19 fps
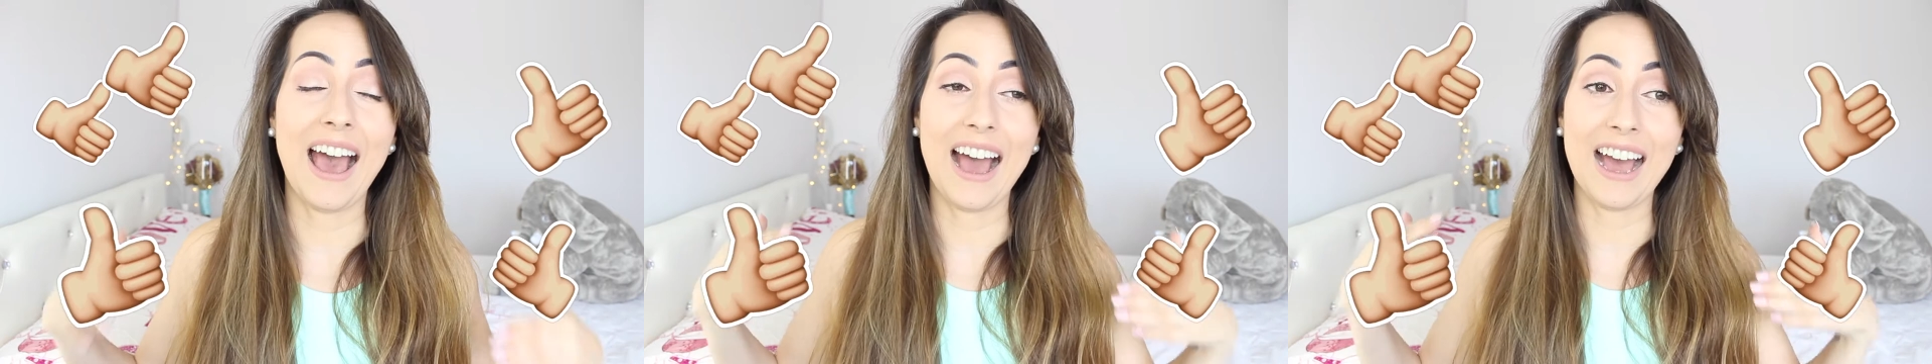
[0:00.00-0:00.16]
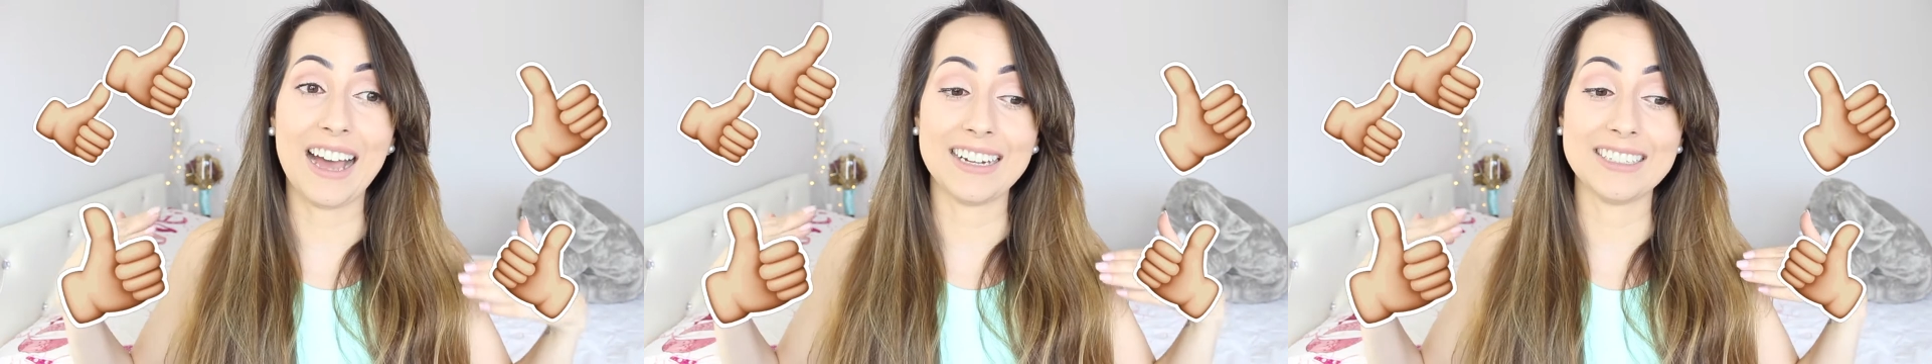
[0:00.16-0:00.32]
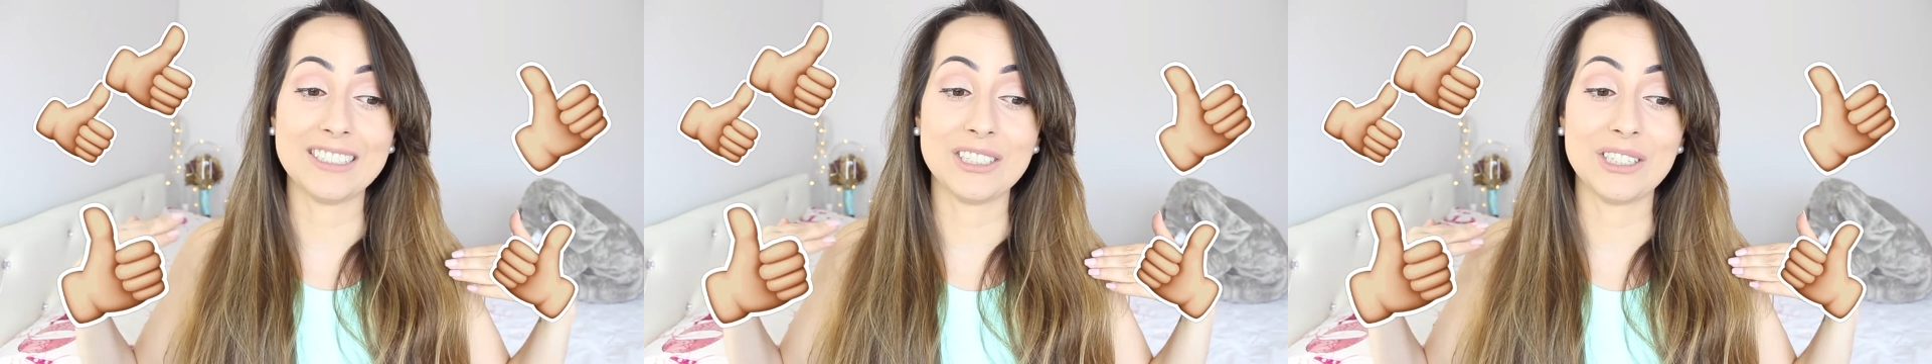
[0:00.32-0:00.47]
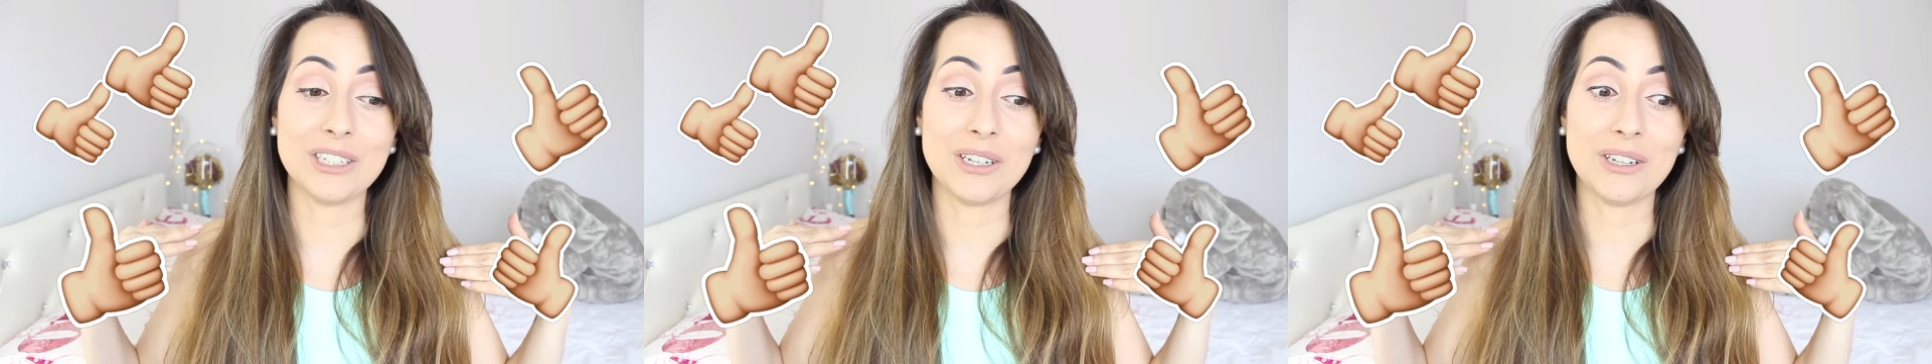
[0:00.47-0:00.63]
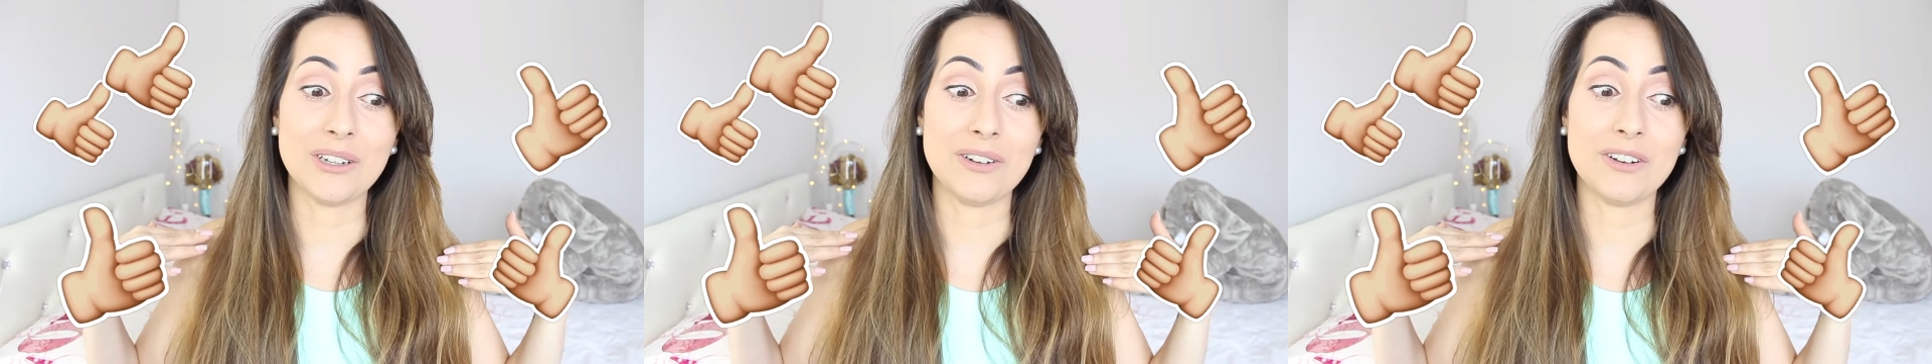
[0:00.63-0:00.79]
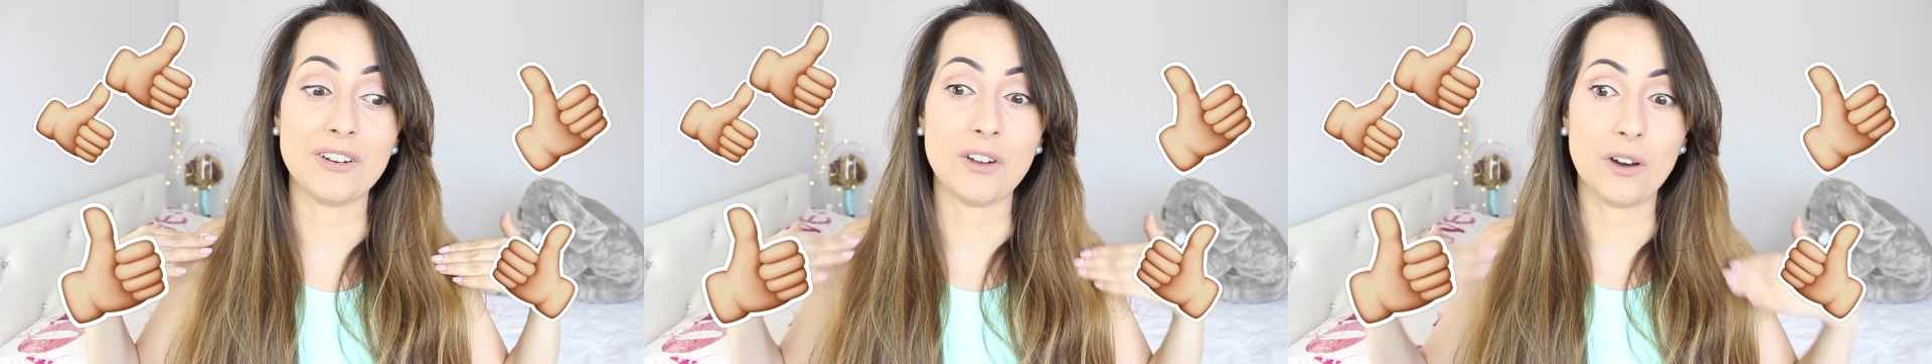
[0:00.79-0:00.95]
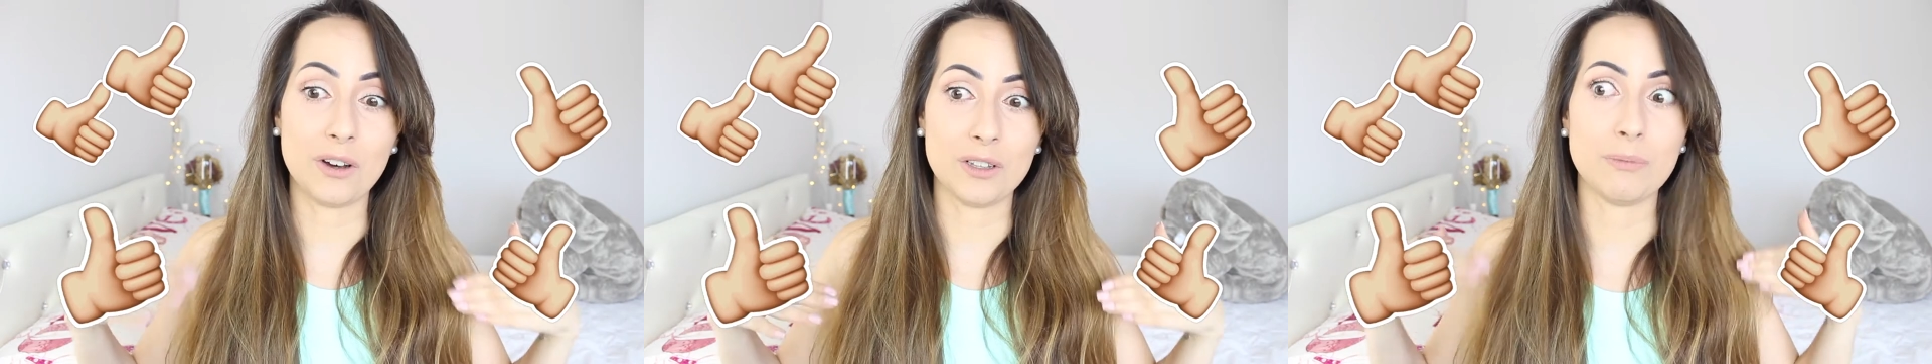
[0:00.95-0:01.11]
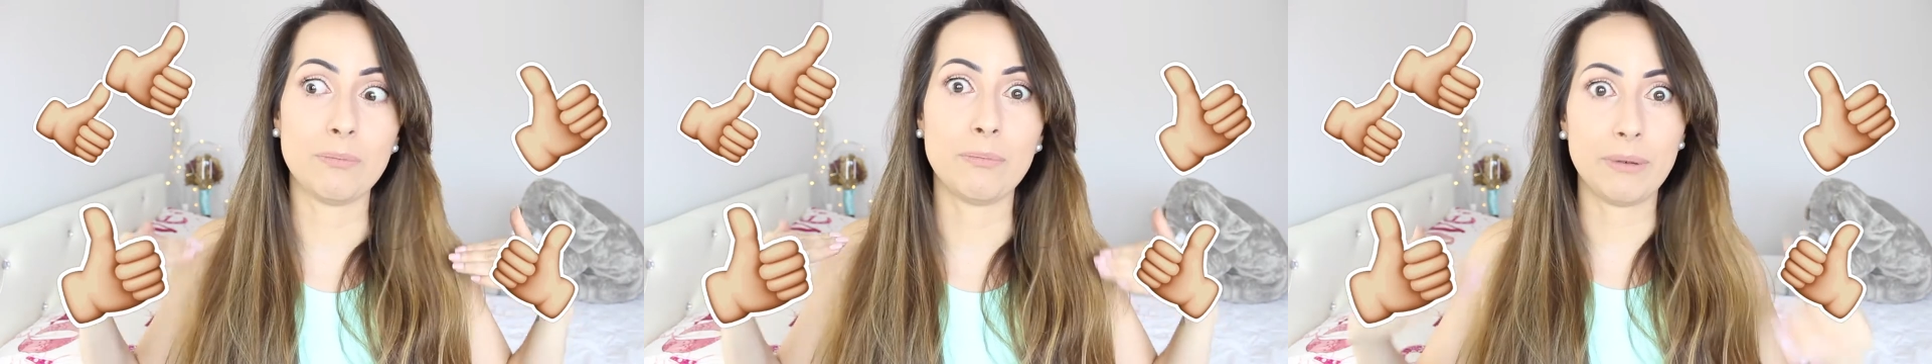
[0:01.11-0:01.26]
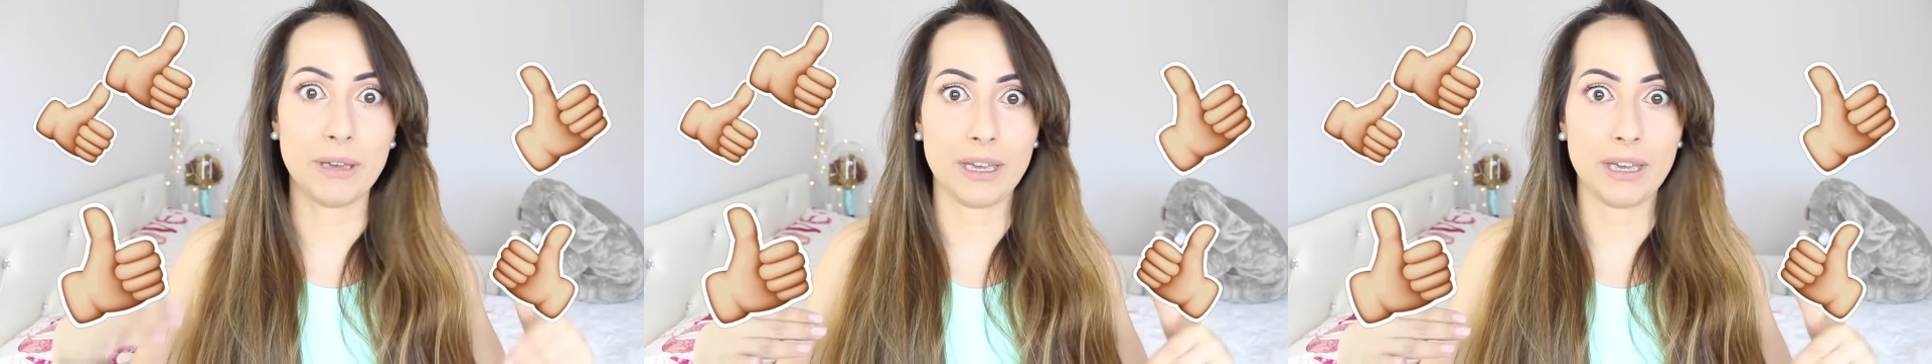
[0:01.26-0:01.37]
and to not